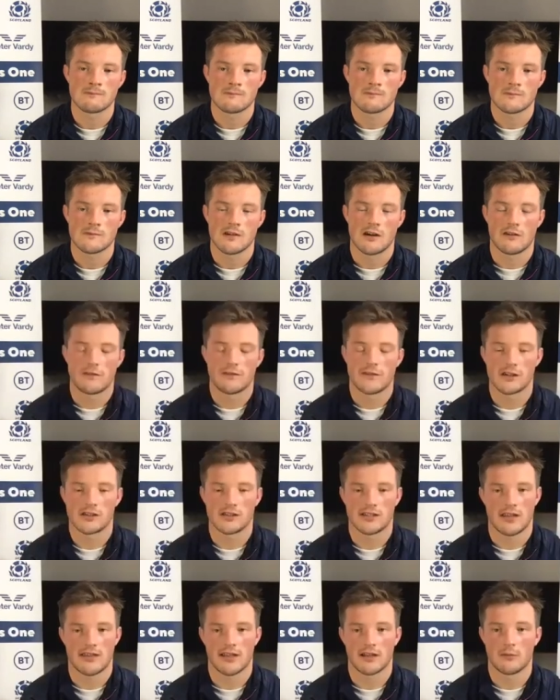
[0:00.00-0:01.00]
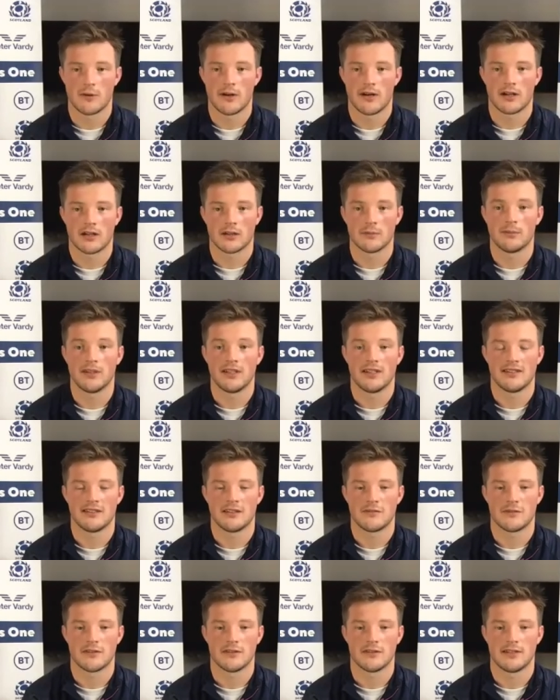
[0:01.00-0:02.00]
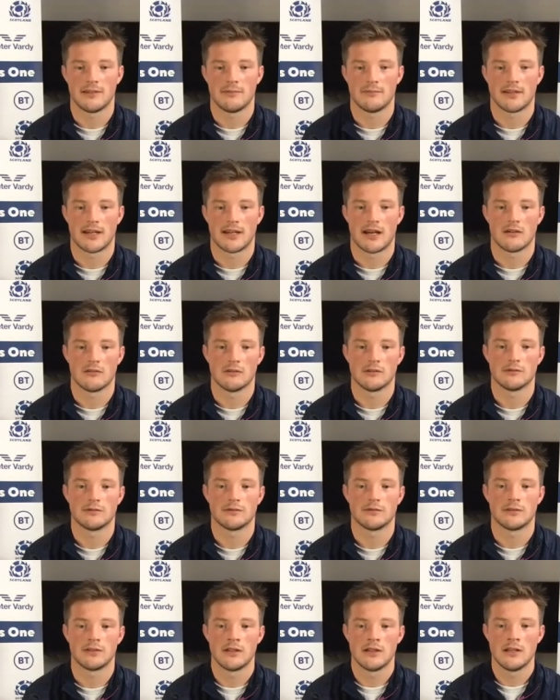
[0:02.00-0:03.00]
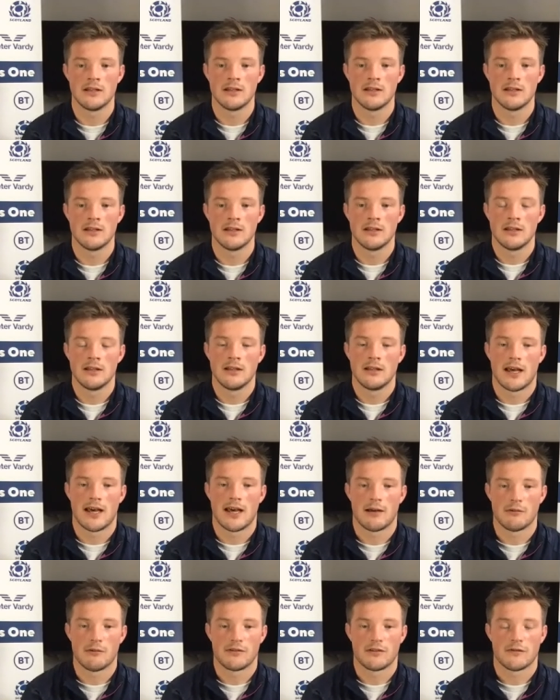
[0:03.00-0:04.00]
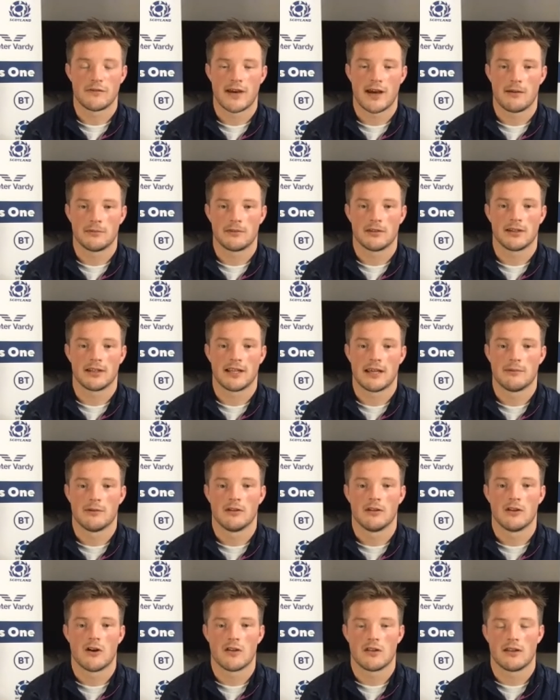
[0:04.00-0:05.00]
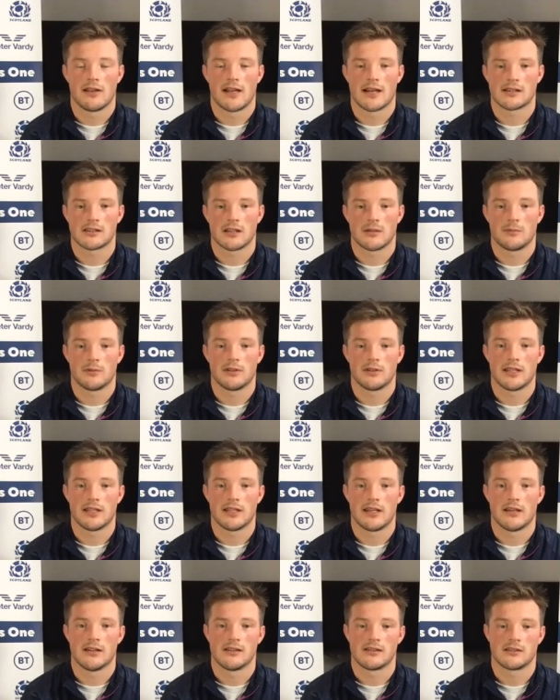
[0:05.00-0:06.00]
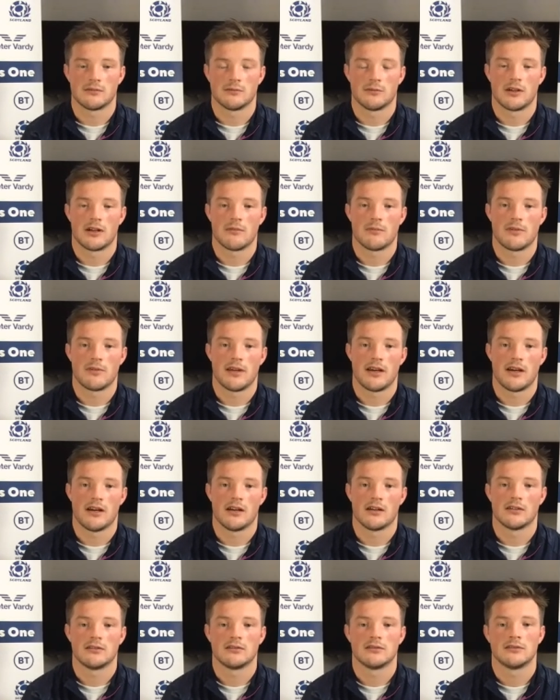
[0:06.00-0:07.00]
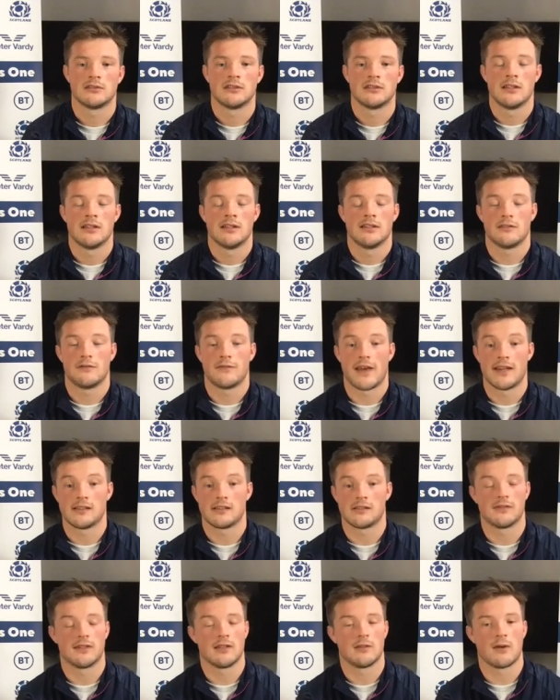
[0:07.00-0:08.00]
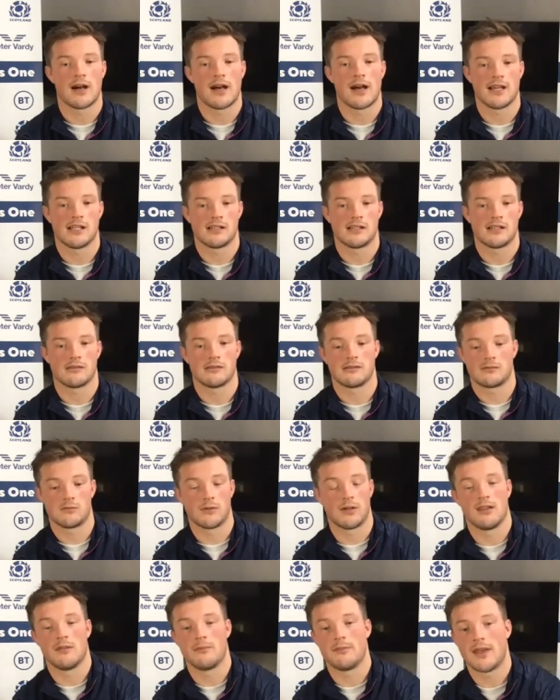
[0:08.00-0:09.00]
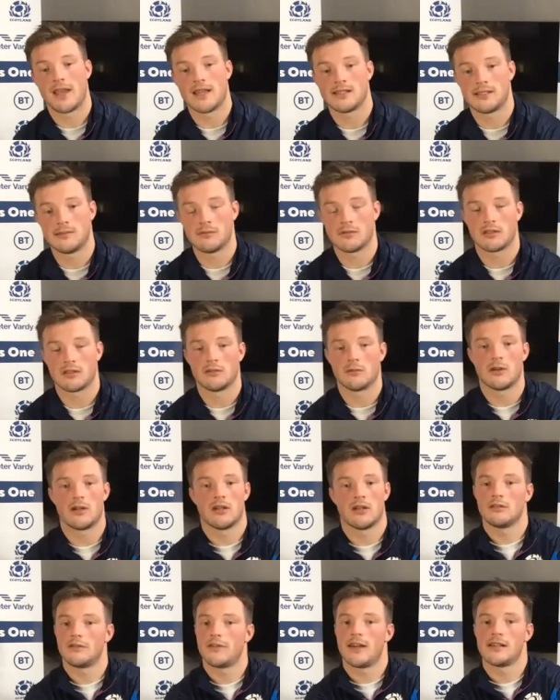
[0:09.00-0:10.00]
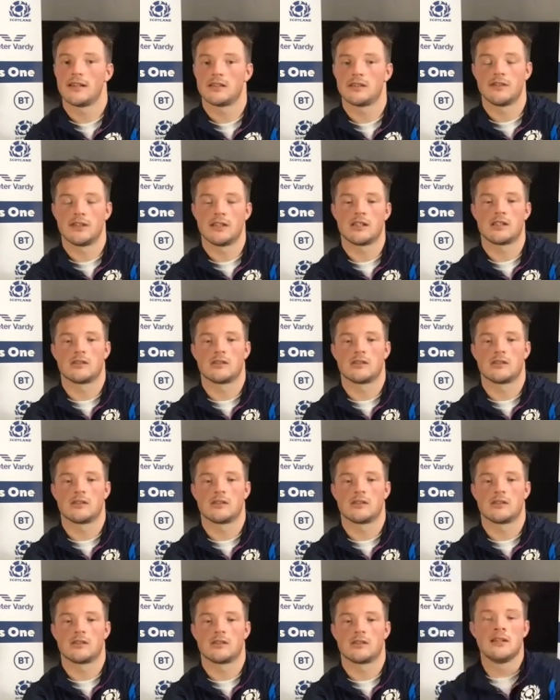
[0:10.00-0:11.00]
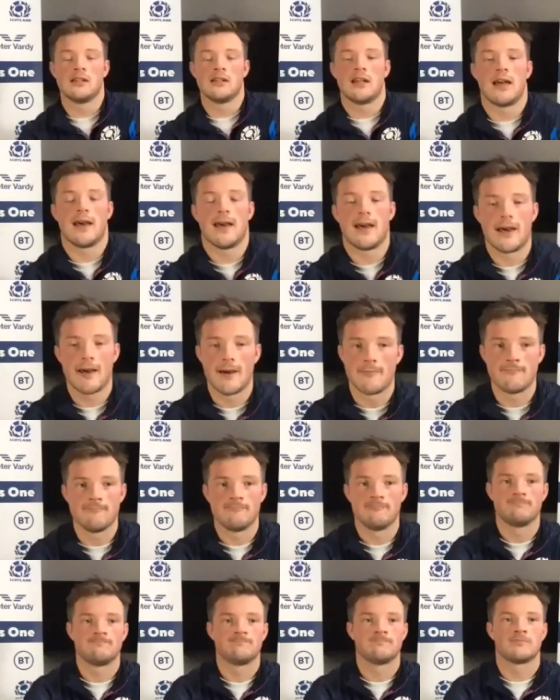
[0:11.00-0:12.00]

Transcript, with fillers: Well, firstly, I think we're a completely different team now. We've uh, we've developed our game a lot the last couple of years, and we're up there defensively wise as one of the best teams in the world defensively. So um,